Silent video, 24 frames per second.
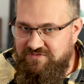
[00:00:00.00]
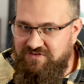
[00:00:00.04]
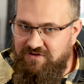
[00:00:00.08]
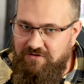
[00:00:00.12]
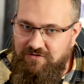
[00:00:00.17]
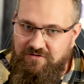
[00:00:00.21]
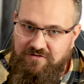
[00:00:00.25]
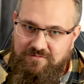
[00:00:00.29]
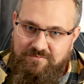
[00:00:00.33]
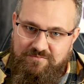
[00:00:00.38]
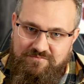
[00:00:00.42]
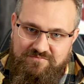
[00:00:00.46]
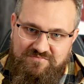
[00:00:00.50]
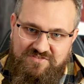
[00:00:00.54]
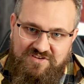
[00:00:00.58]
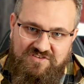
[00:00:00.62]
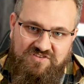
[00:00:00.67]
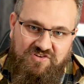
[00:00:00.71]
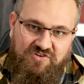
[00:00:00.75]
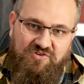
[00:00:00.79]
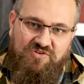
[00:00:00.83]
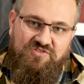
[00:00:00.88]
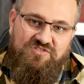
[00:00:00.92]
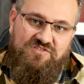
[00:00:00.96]
So to
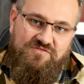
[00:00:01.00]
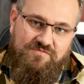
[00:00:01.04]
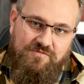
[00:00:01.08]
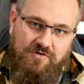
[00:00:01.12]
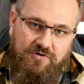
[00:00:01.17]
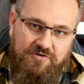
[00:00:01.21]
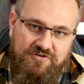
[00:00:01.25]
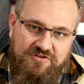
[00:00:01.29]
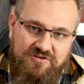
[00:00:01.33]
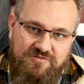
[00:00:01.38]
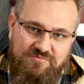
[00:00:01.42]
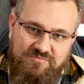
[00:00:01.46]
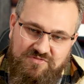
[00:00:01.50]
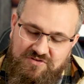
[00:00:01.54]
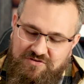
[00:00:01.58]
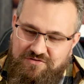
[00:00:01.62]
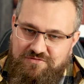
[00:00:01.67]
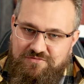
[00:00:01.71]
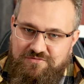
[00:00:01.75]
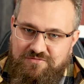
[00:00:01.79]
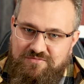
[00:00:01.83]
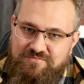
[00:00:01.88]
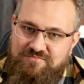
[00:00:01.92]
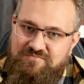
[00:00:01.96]
turn the volume,
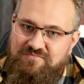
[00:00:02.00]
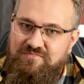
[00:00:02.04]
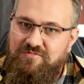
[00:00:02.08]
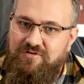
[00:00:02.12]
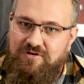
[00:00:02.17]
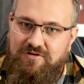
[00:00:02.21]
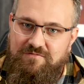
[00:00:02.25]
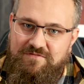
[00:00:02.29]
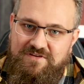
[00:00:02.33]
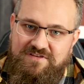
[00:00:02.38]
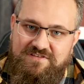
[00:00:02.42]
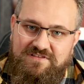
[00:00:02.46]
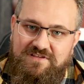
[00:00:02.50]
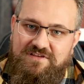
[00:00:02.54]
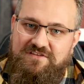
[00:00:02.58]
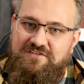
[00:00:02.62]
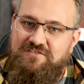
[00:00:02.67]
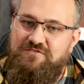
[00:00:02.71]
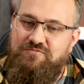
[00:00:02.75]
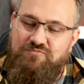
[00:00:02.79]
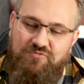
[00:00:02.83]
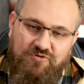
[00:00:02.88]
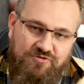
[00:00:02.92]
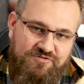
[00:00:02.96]
you obviously
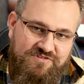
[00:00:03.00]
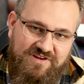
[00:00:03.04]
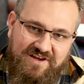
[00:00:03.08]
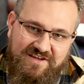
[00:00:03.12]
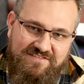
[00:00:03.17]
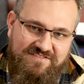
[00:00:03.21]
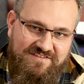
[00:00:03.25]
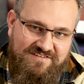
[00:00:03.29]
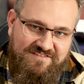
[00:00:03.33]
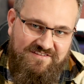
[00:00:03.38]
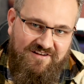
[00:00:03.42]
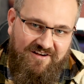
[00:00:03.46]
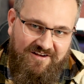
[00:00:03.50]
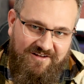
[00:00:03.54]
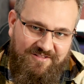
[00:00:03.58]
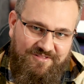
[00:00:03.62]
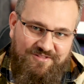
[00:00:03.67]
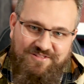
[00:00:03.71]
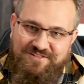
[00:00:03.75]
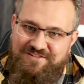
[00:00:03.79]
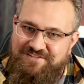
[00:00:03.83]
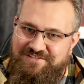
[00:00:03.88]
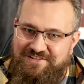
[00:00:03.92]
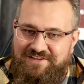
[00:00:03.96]
just rotate the
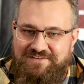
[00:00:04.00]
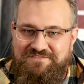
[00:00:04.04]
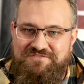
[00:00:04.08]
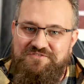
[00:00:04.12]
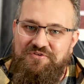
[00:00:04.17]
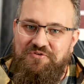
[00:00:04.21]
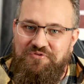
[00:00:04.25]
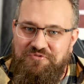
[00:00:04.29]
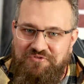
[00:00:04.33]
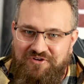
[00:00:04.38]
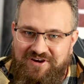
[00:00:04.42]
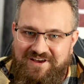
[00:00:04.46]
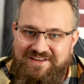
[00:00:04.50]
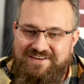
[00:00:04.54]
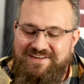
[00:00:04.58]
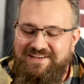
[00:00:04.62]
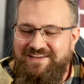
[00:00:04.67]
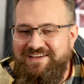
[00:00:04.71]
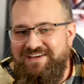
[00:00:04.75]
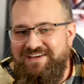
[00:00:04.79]
dial left or right.